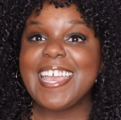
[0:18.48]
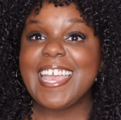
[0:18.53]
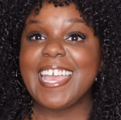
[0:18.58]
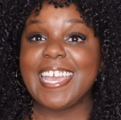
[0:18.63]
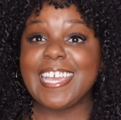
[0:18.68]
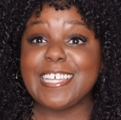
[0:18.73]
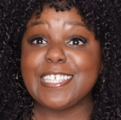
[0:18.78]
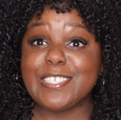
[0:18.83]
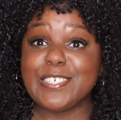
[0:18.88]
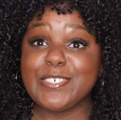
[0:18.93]

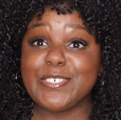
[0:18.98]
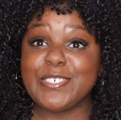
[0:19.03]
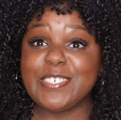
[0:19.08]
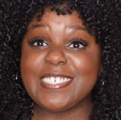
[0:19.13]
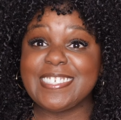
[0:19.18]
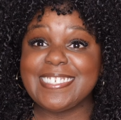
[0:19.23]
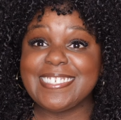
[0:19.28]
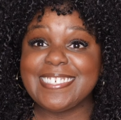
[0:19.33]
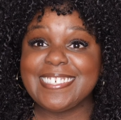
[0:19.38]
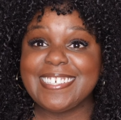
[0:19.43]
Hey
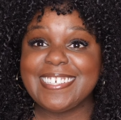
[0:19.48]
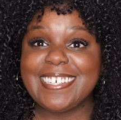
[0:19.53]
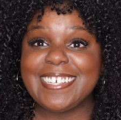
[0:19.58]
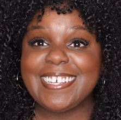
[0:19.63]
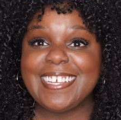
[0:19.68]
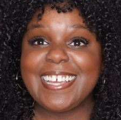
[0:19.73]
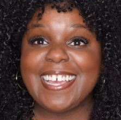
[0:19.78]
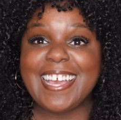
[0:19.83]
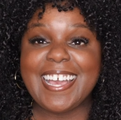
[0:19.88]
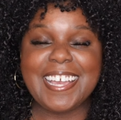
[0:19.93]
Luz,
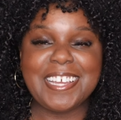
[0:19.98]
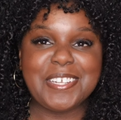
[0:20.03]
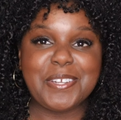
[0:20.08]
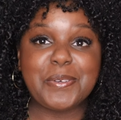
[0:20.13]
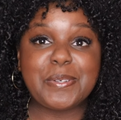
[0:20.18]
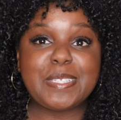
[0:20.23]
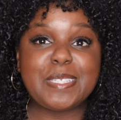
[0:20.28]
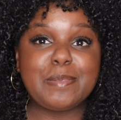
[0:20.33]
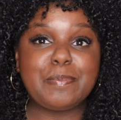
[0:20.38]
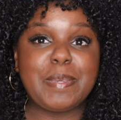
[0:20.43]
I
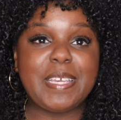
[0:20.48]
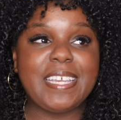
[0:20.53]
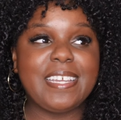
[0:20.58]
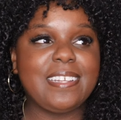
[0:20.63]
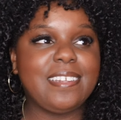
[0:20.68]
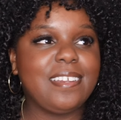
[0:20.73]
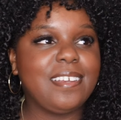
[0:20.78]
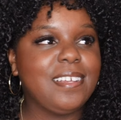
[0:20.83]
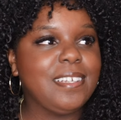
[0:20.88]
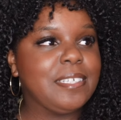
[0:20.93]
know it's
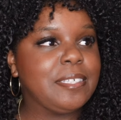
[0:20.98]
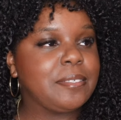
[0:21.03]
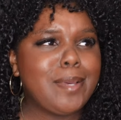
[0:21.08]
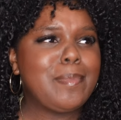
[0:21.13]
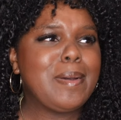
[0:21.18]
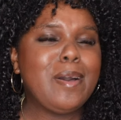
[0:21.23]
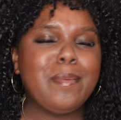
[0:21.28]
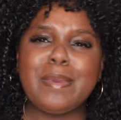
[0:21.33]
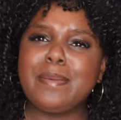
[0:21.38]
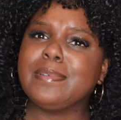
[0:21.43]
been
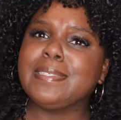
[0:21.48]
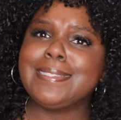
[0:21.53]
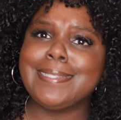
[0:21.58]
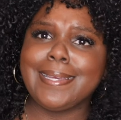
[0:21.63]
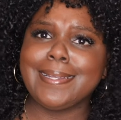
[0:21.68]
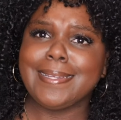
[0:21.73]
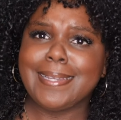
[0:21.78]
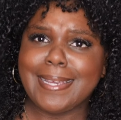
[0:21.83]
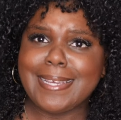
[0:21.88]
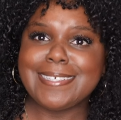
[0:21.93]
about maybe
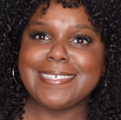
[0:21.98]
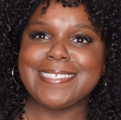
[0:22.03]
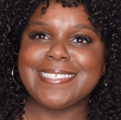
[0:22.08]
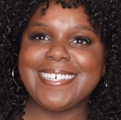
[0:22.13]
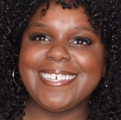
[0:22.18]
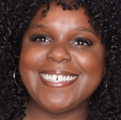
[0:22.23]
10 days,